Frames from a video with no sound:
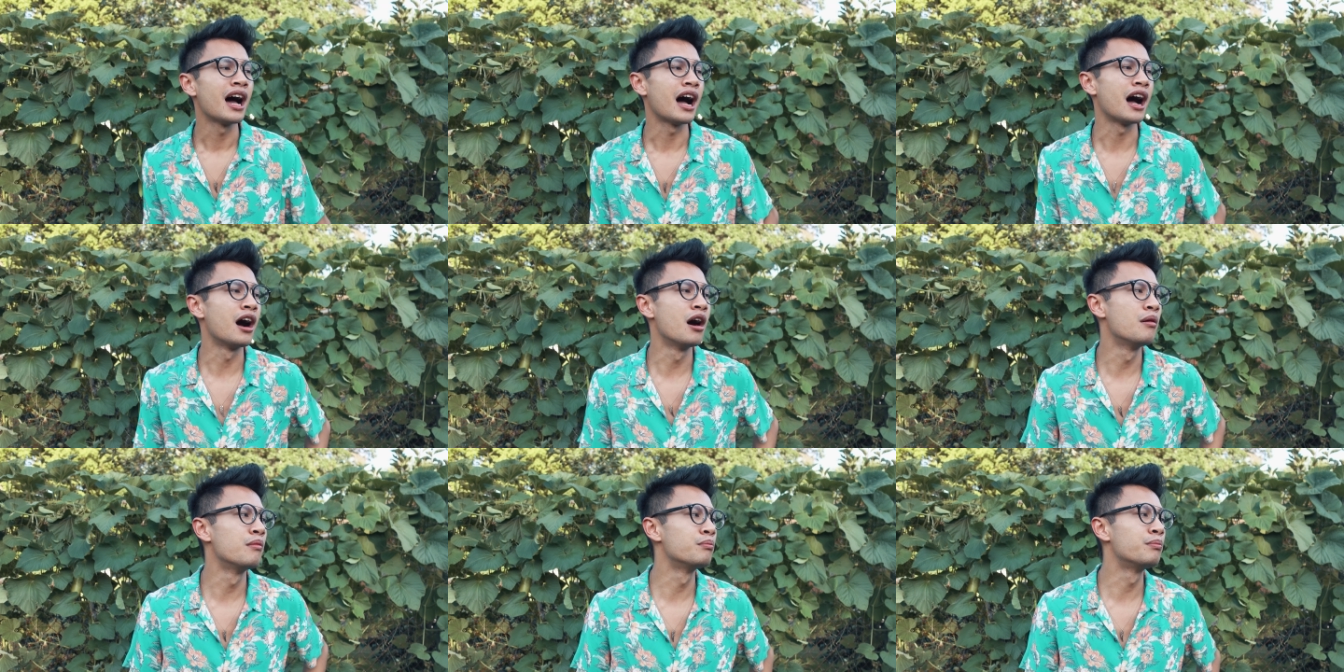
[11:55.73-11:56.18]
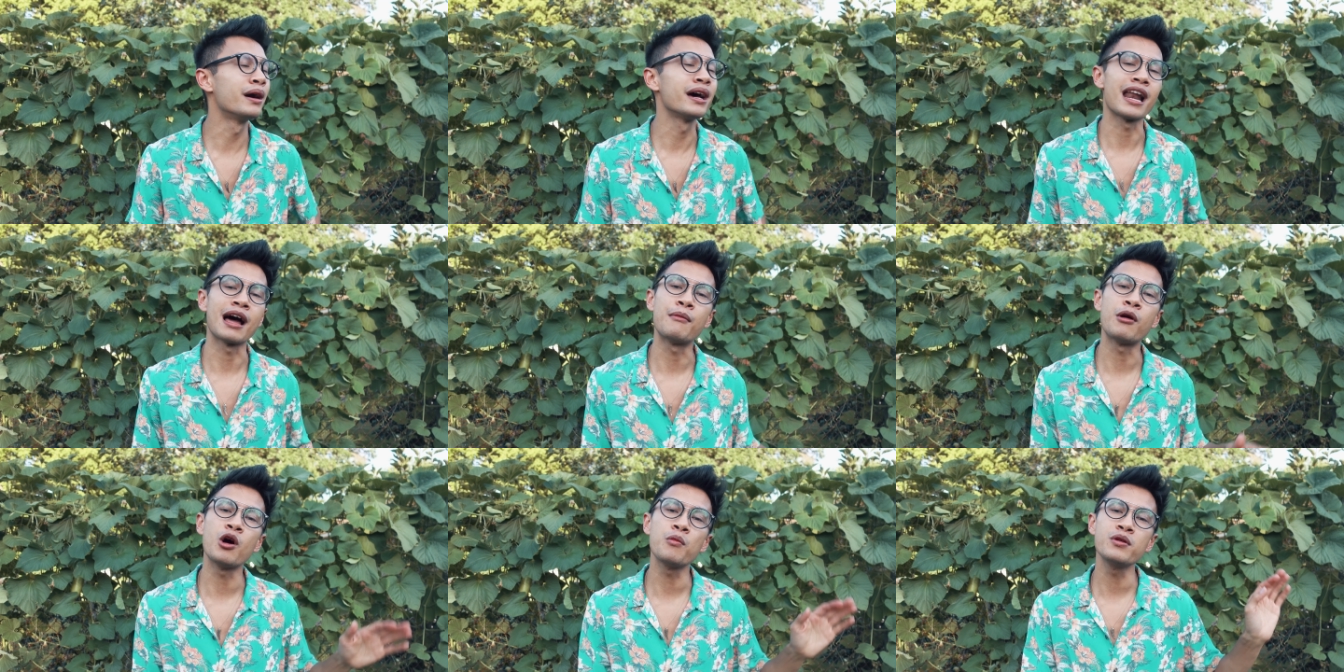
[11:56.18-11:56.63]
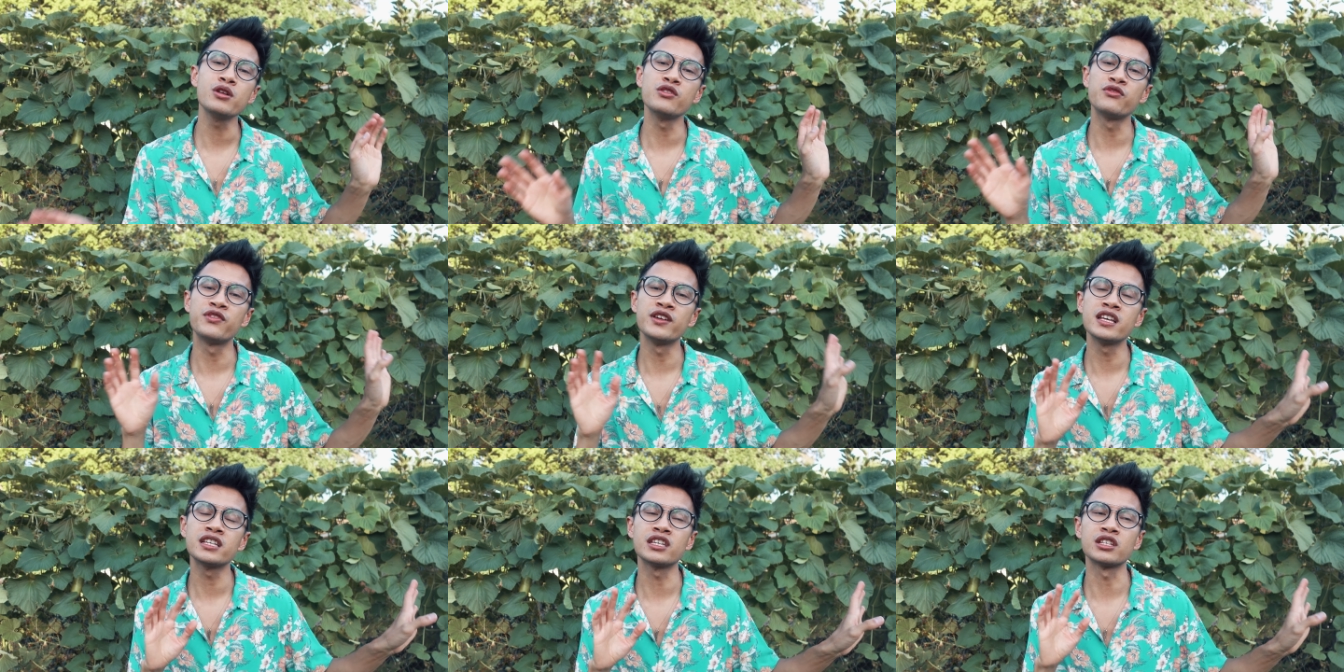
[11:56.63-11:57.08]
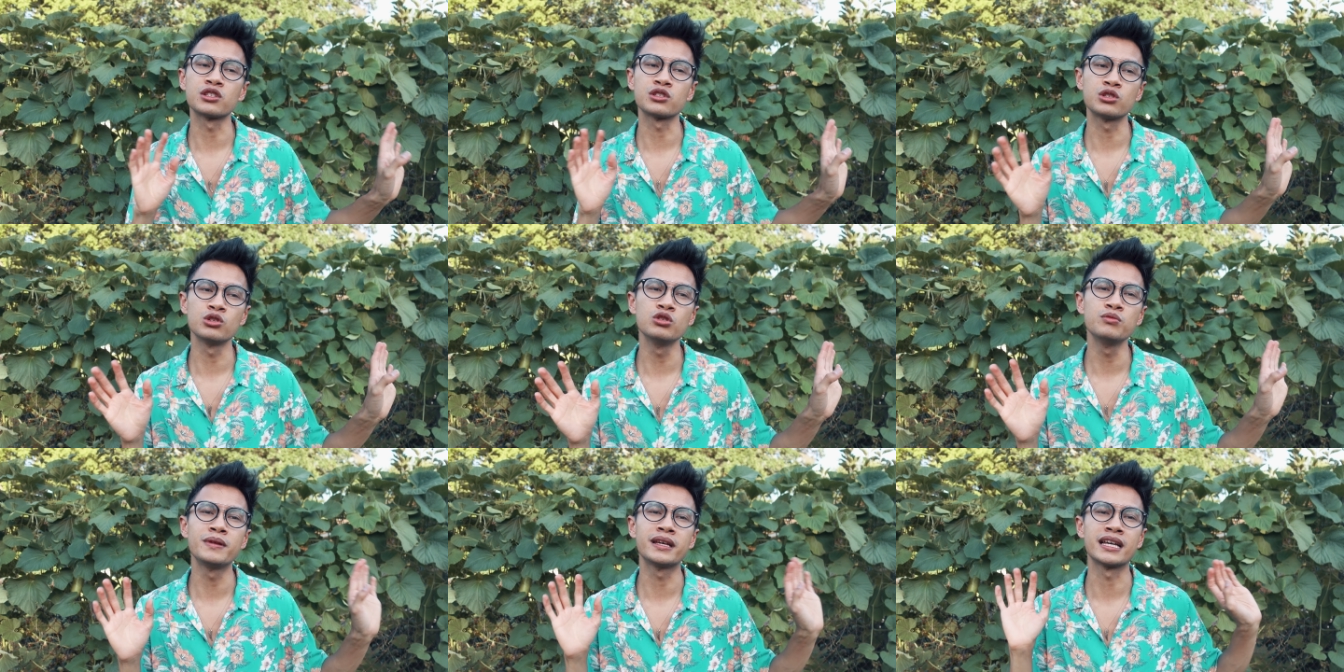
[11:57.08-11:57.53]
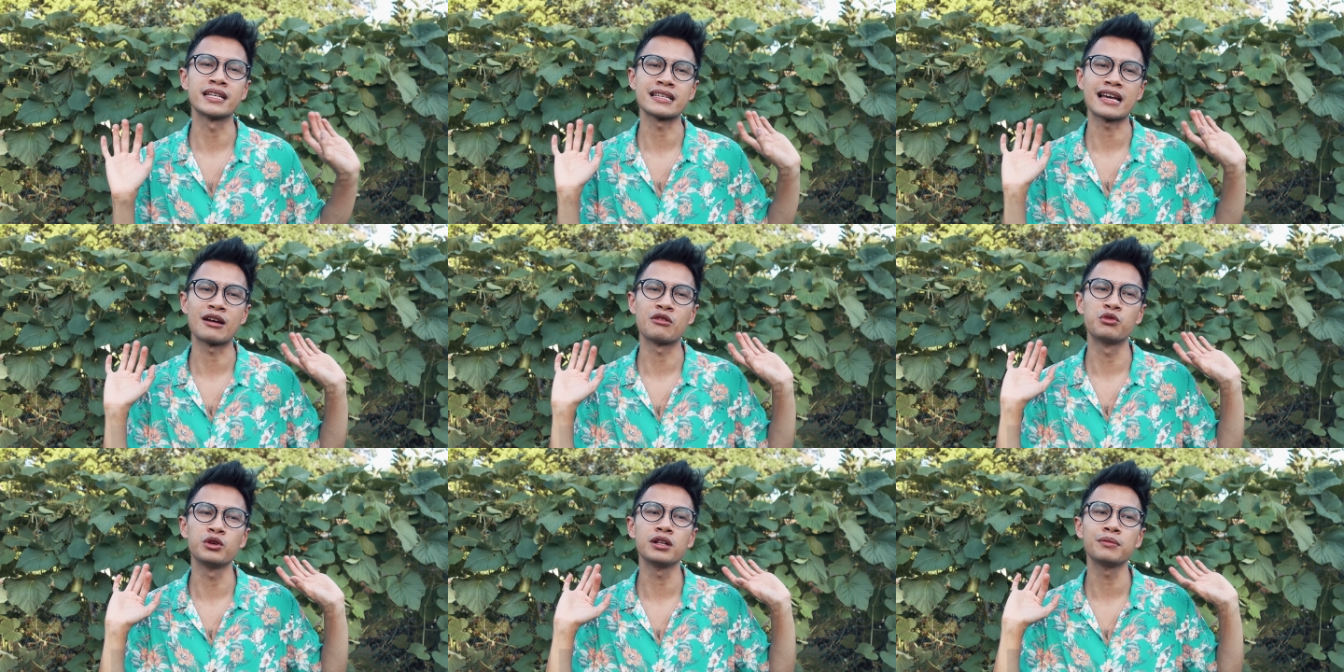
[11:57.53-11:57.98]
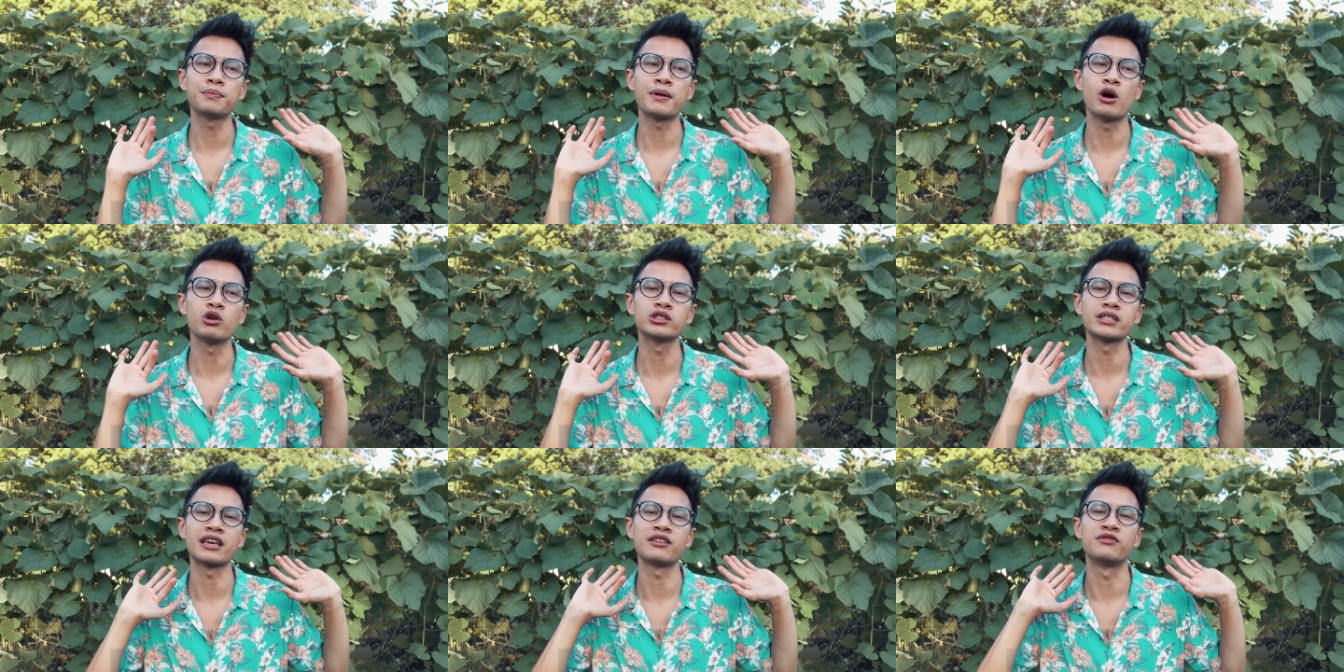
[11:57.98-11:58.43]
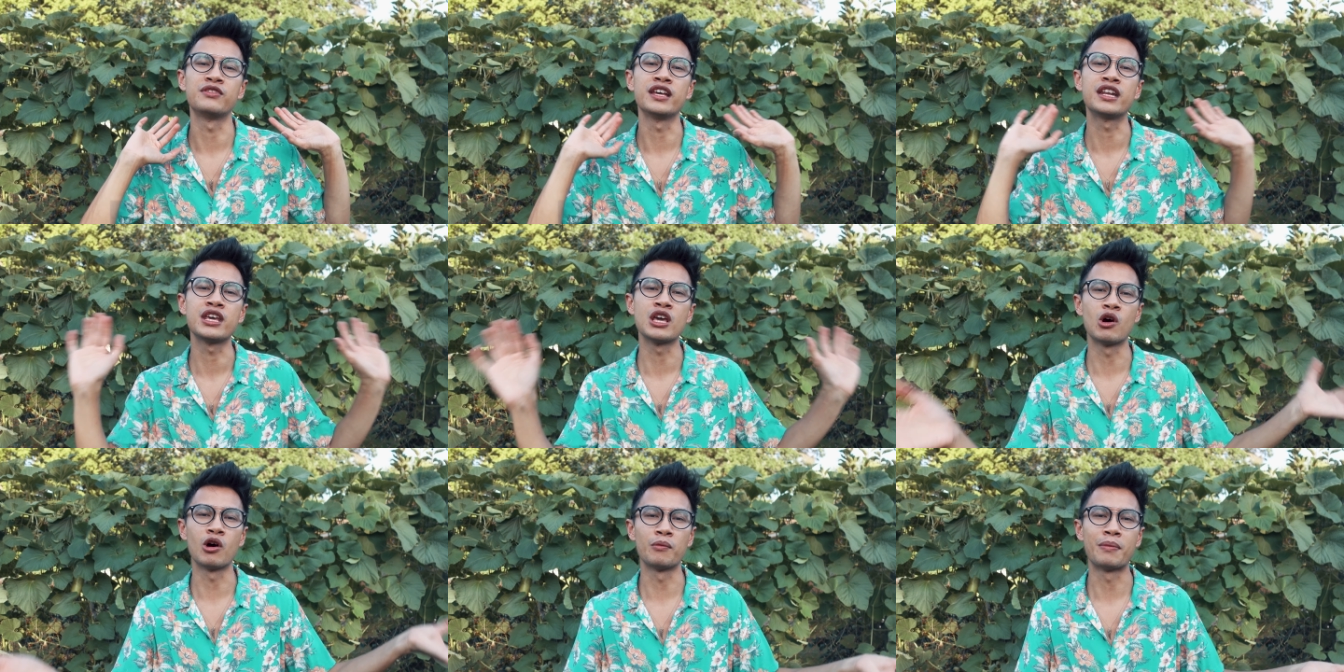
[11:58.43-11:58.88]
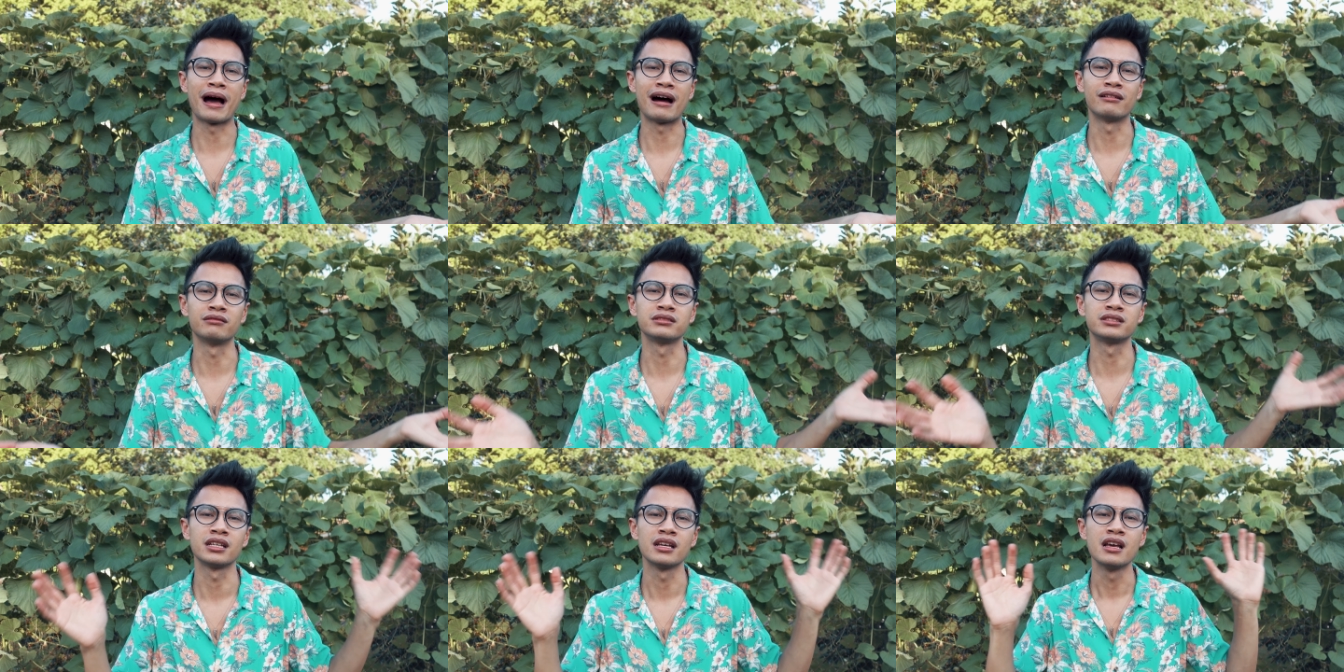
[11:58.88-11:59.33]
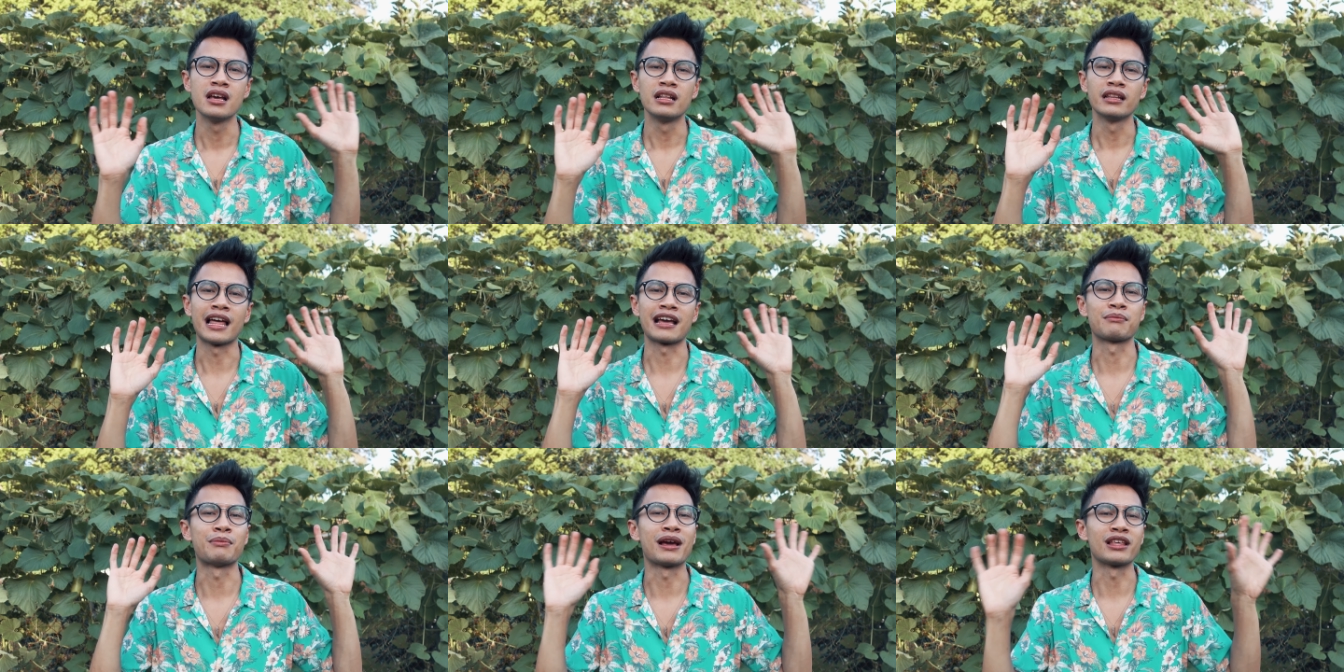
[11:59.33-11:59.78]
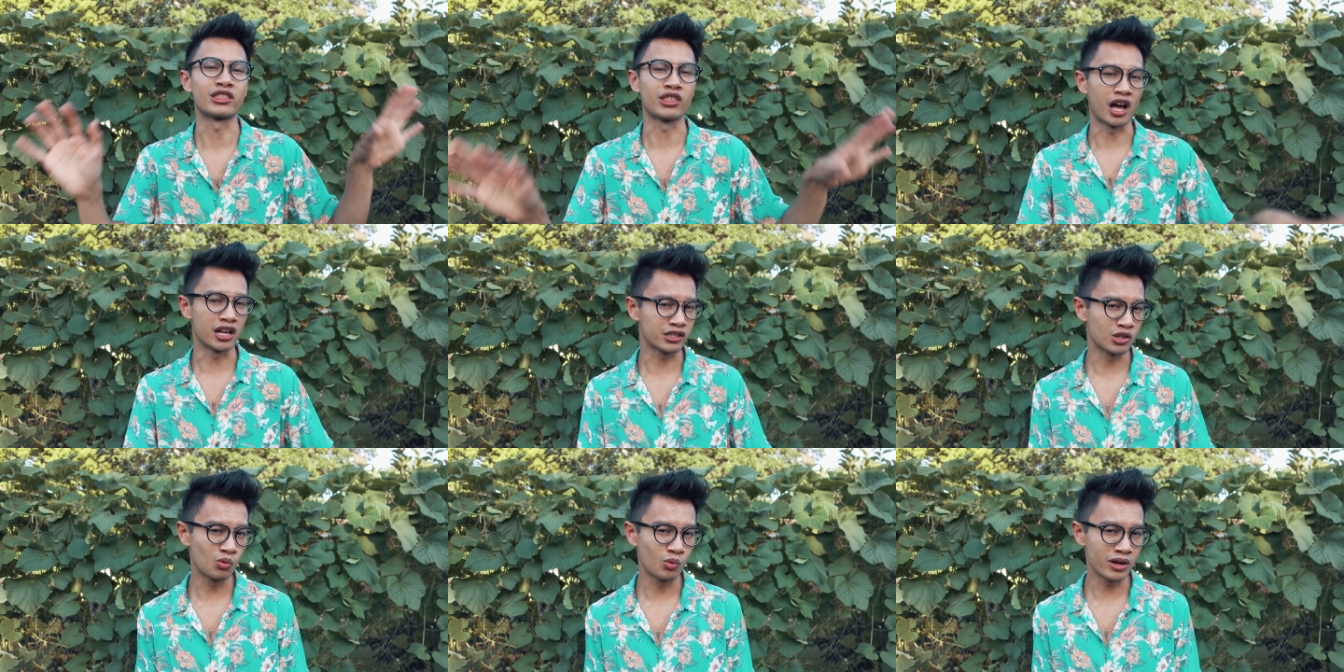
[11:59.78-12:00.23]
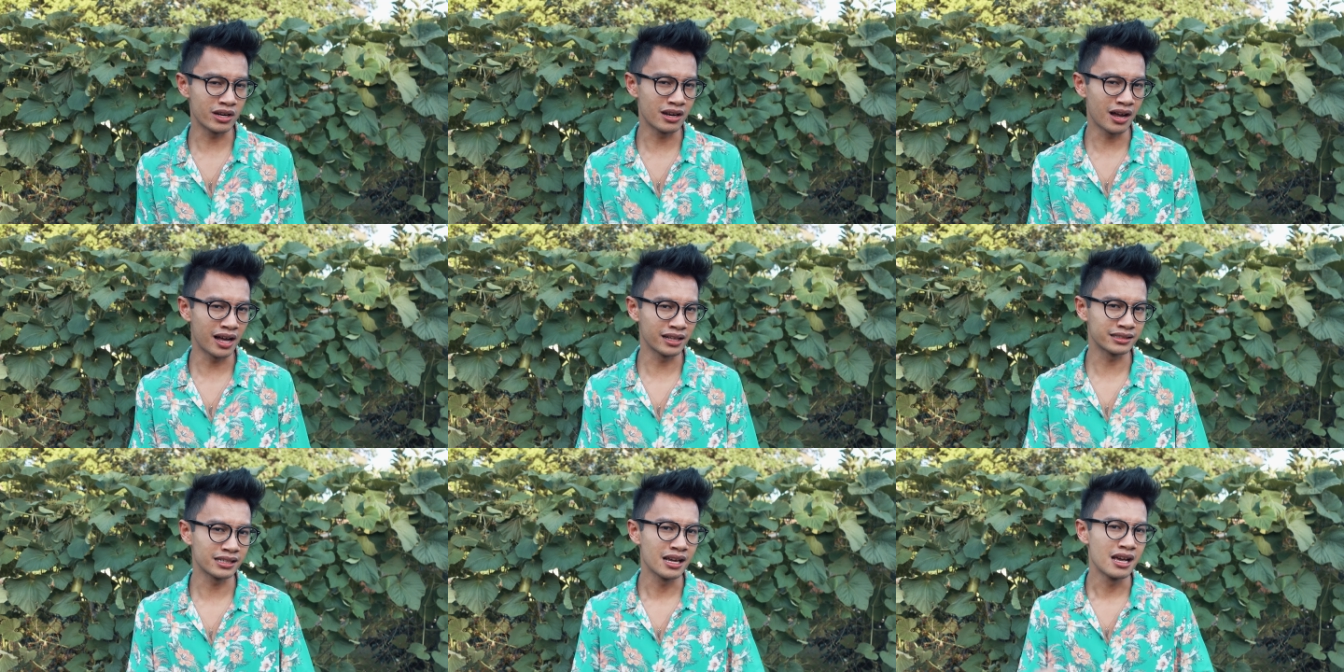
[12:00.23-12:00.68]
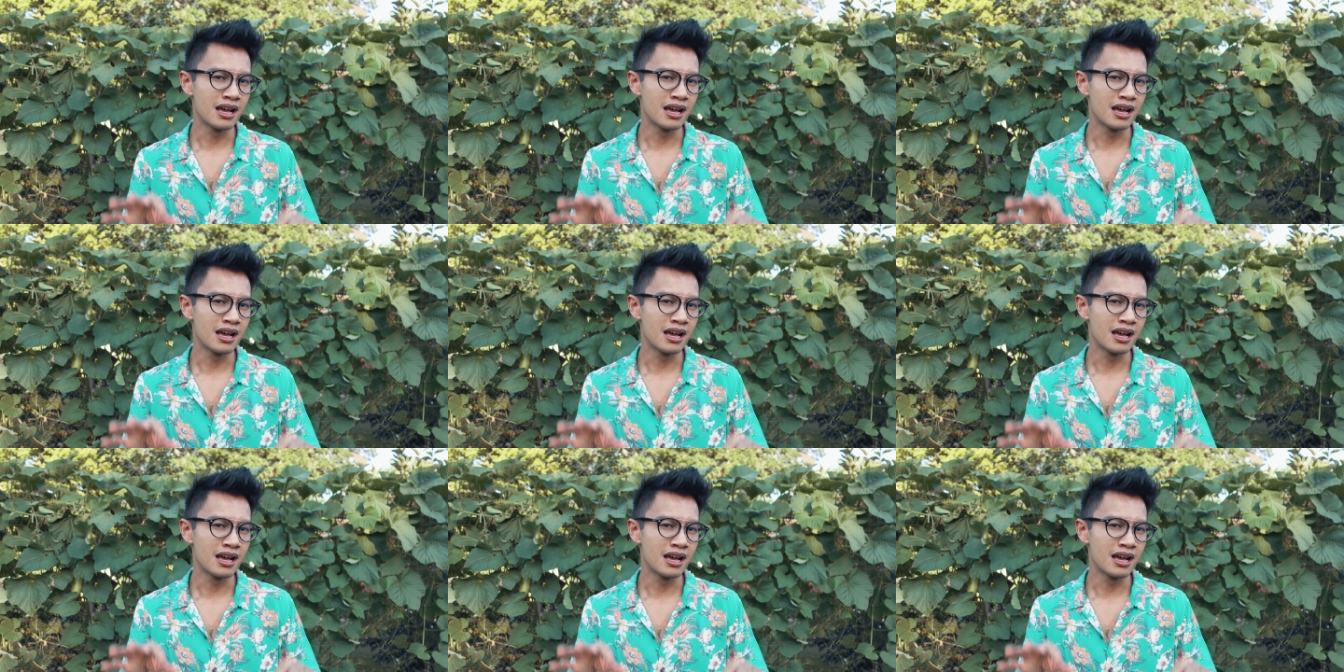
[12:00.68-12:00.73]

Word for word: but I'm hoping to finish it soon because I will post a video about like my thoughts and whatnot.